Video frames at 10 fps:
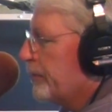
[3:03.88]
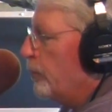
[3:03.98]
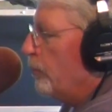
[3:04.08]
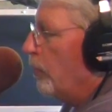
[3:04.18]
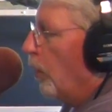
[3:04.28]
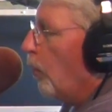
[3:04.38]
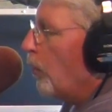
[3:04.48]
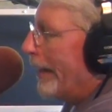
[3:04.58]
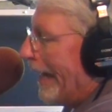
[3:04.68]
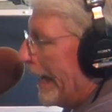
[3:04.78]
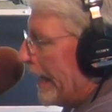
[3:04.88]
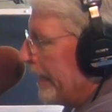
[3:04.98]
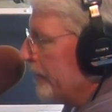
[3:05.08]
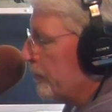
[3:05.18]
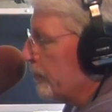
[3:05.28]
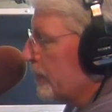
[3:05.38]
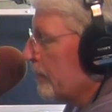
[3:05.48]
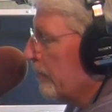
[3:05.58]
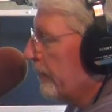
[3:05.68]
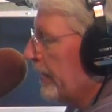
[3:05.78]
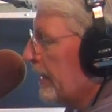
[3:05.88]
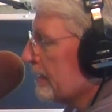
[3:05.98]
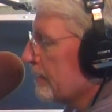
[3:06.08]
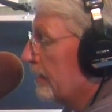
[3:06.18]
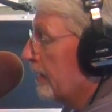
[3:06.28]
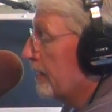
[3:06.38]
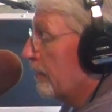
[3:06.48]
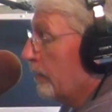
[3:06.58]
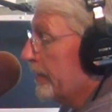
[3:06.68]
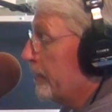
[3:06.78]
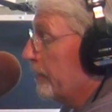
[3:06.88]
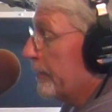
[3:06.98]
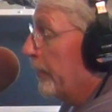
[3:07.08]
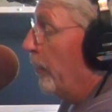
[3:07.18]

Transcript: do okay through some of that, only to,